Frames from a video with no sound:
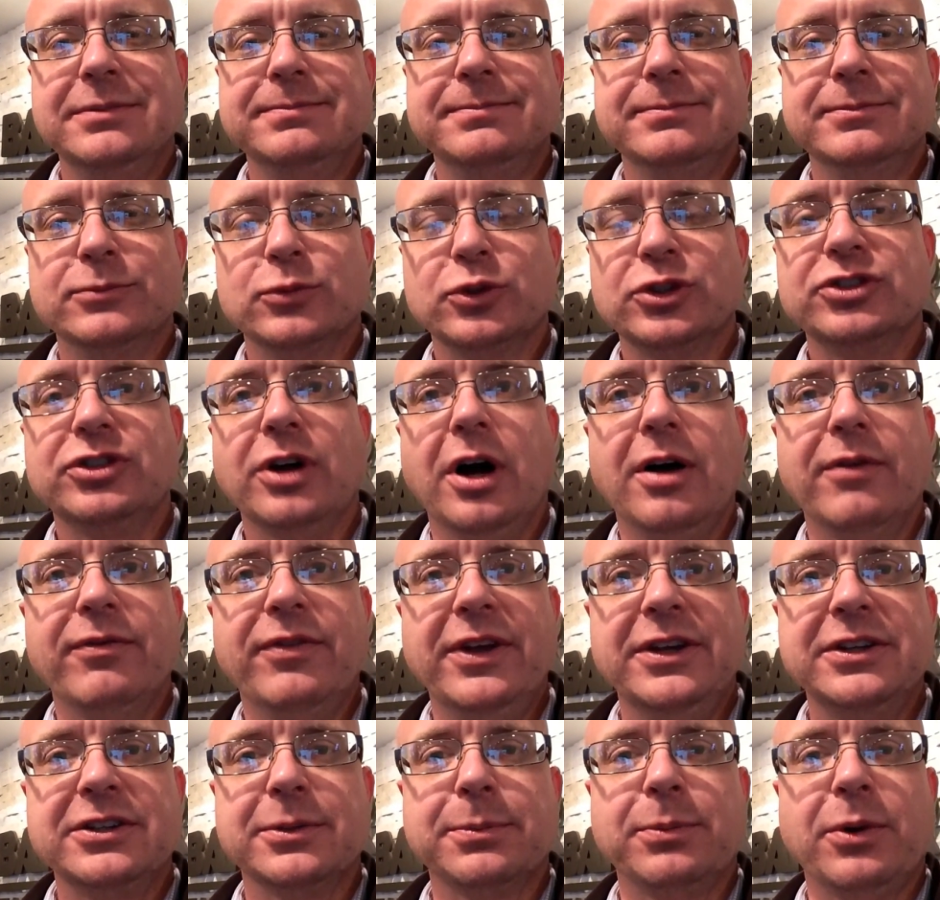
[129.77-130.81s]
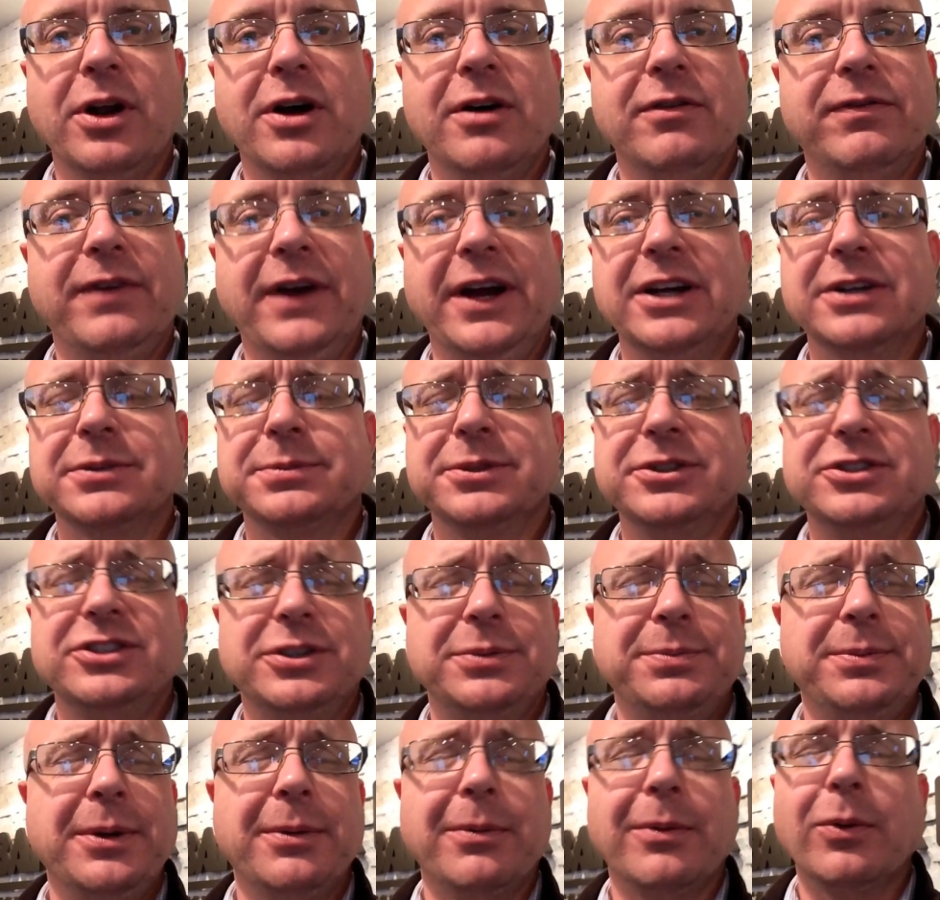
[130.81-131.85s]
resolve things or put out fires, but
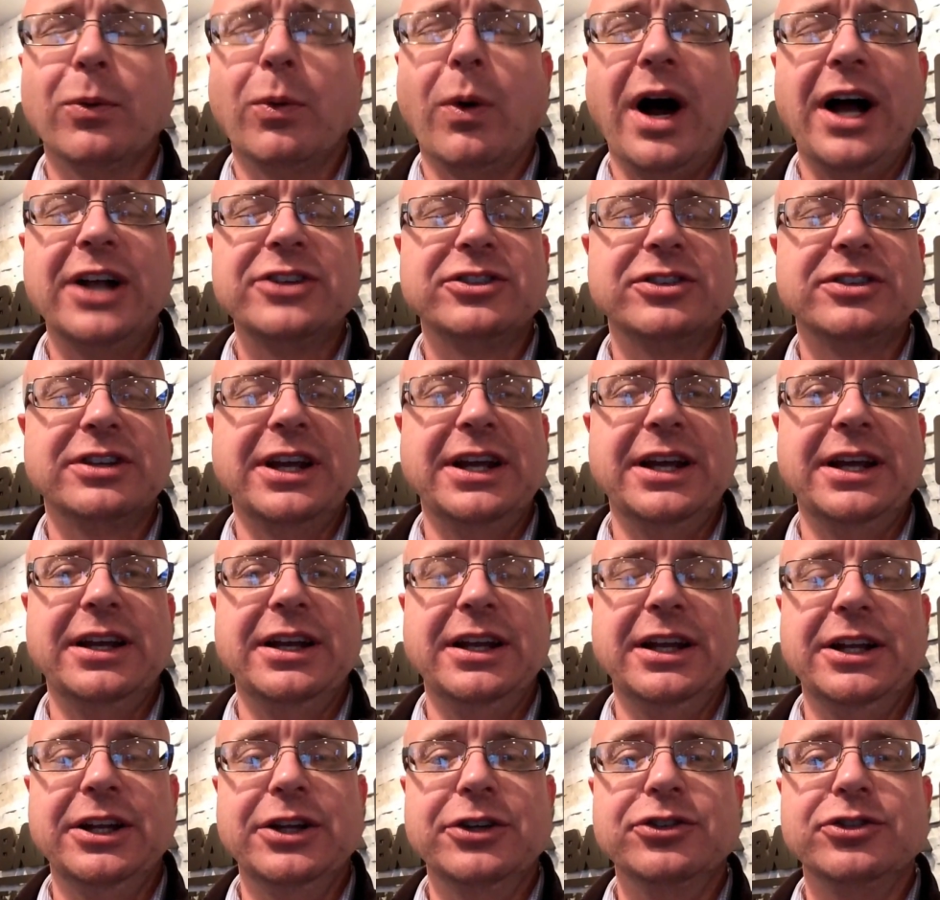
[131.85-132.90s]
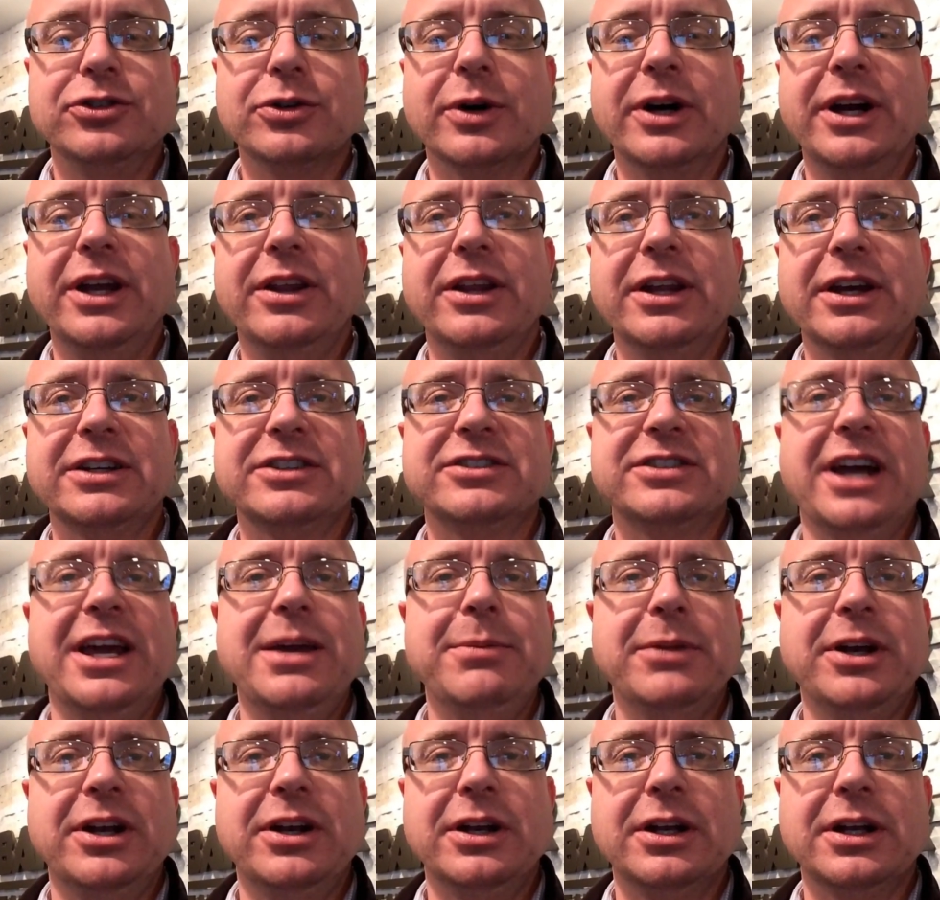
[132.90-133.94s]
just be able to watch and enjoy the
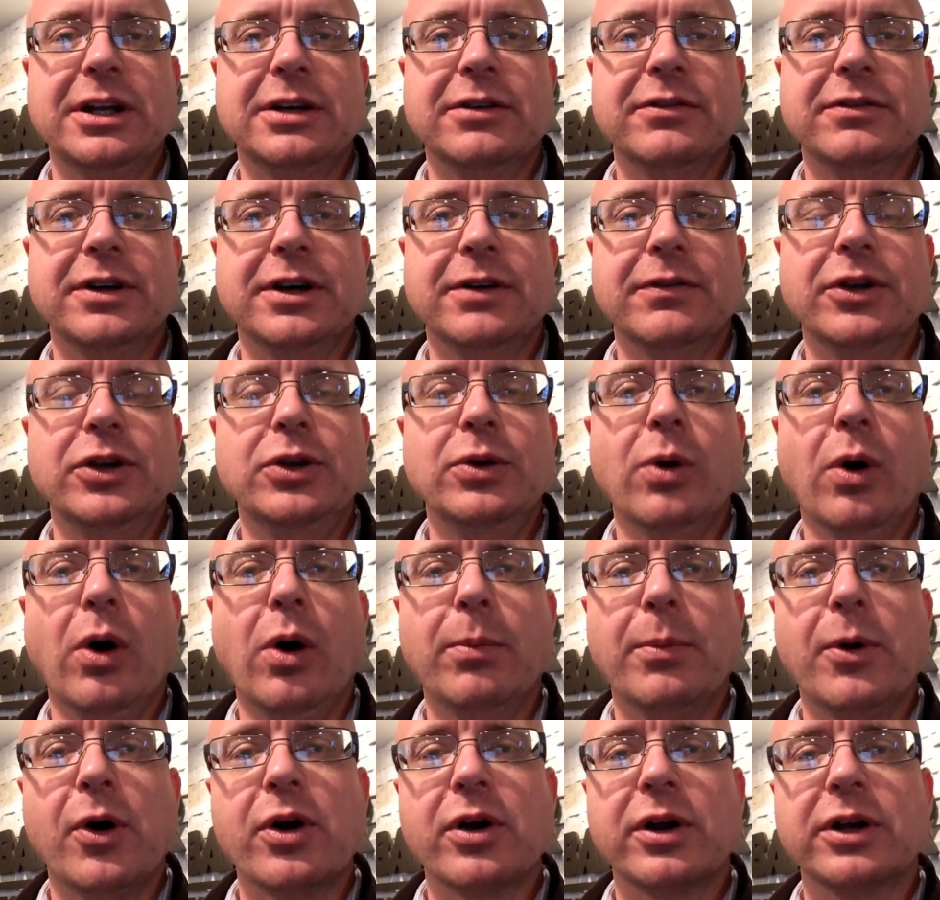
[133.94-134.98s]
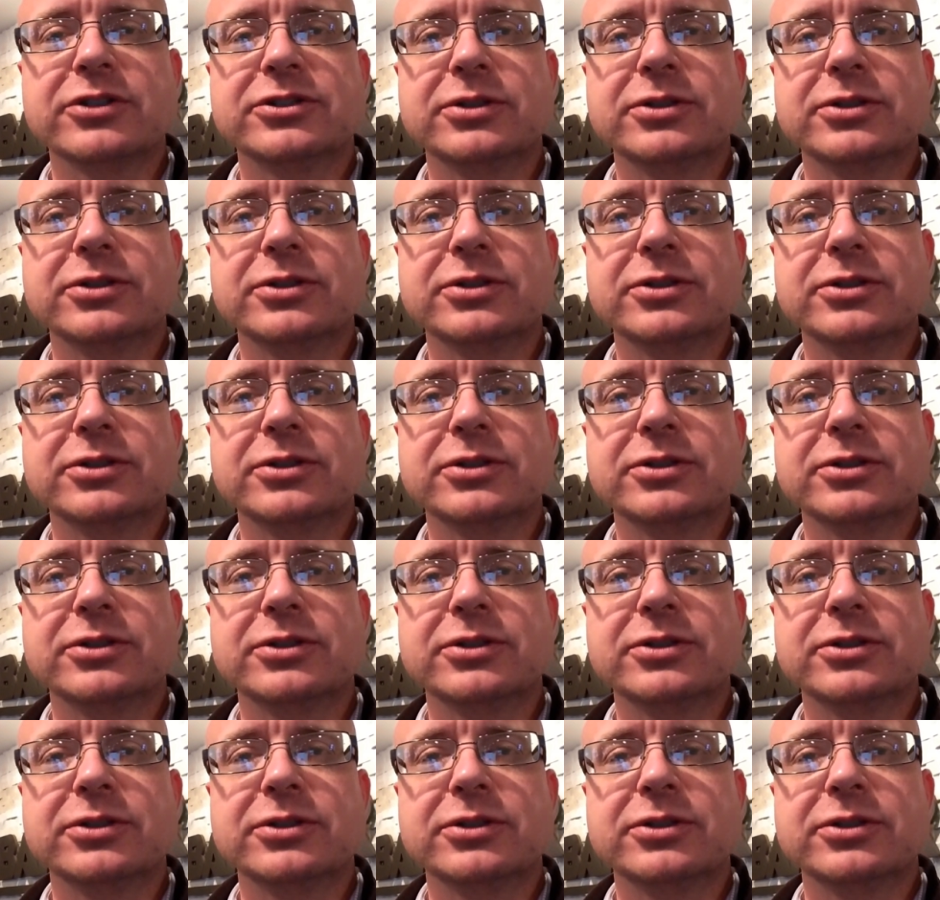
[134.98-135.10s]
excitement of a new homeowner.